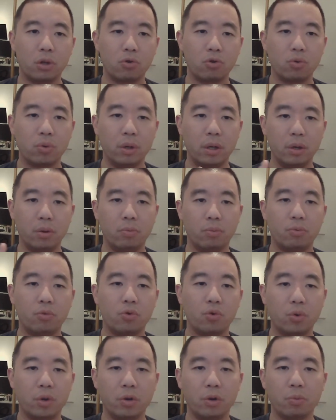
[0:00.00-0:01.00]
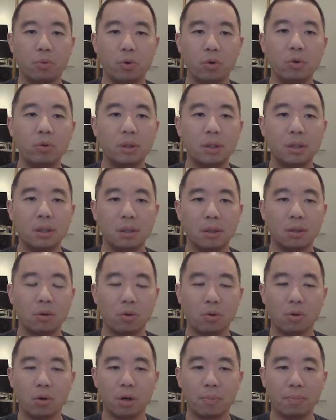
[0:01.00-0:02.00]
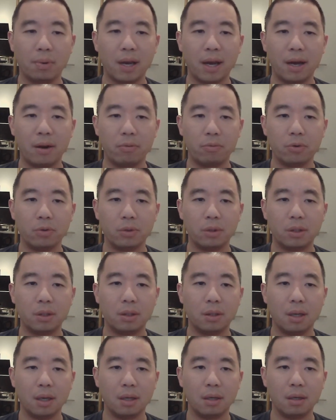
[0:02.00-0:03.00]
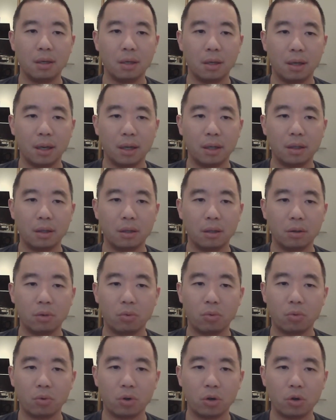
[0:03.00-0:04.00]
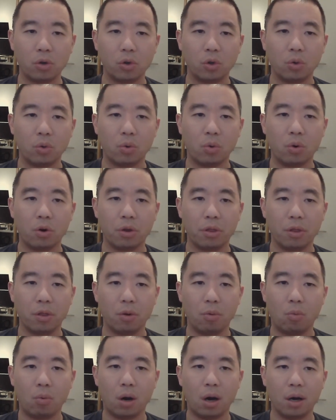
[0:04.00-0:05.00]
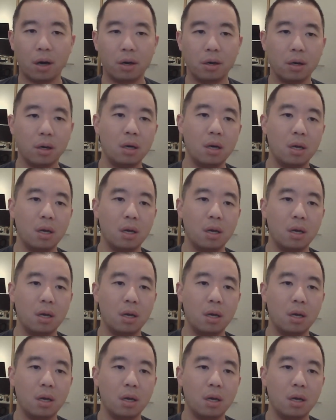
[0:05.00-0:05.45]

tree roots or plant roots tend to like to grow toward the water